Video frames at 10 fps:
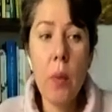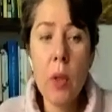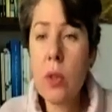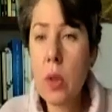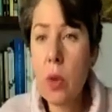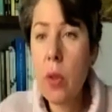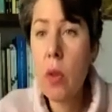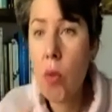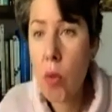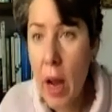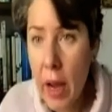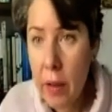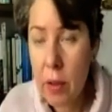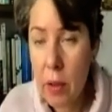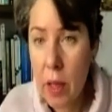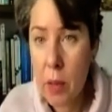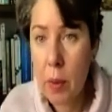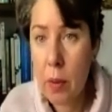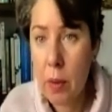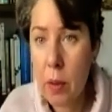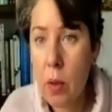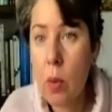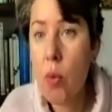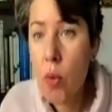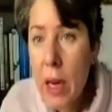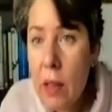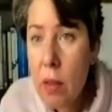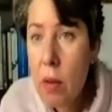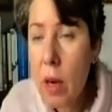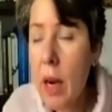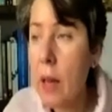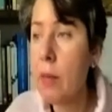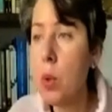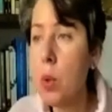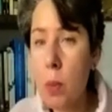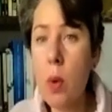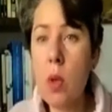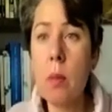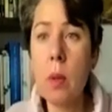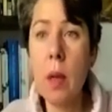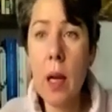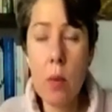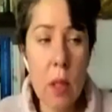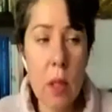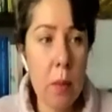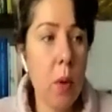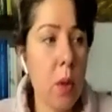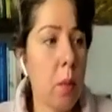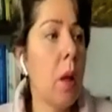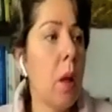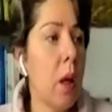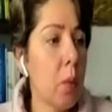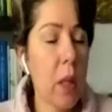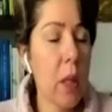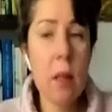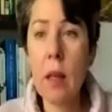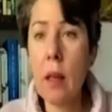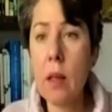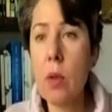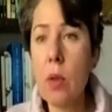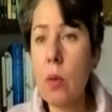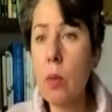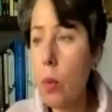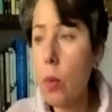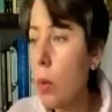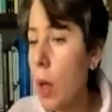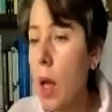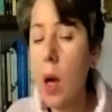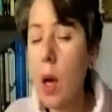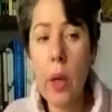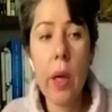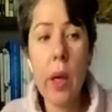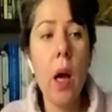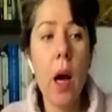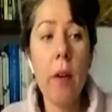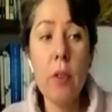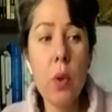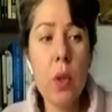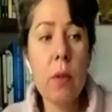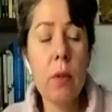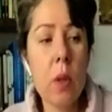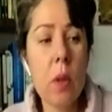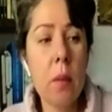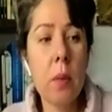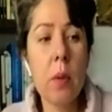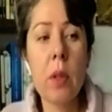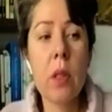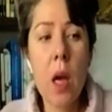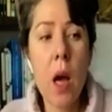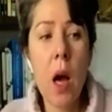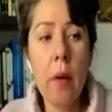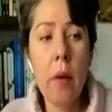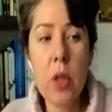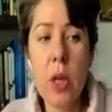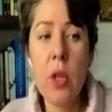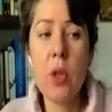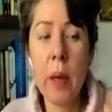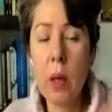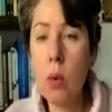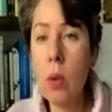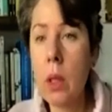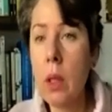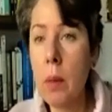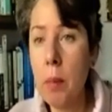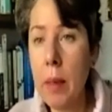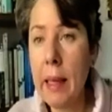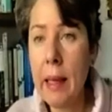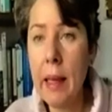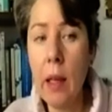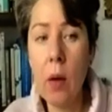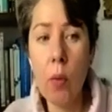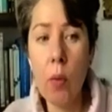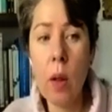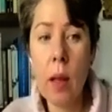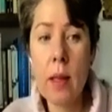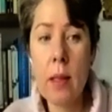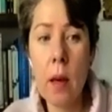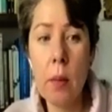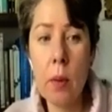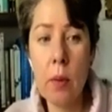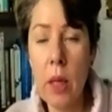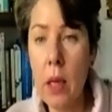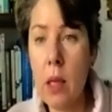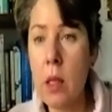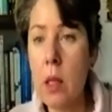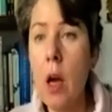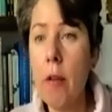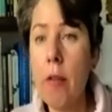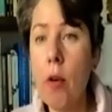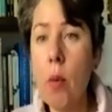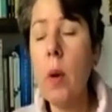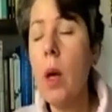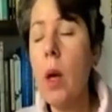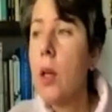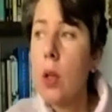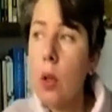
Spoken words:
I want us to thrive in that period. Really thrive. What's possible? How is that possible? What else can I do? Okay, I've noticed, for example, that I've changed my cooking completely over the last couple of years from,